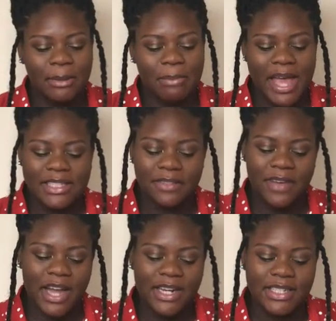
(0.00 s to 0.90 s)

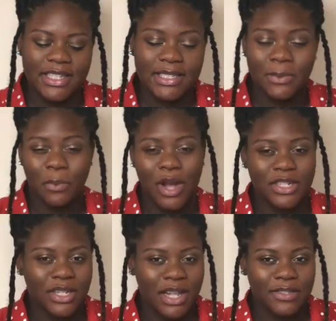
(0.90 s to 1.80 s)
pacifiers and some
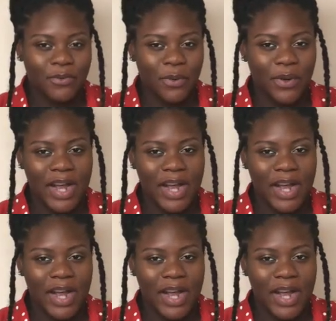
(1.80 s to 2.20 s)
washcloths for.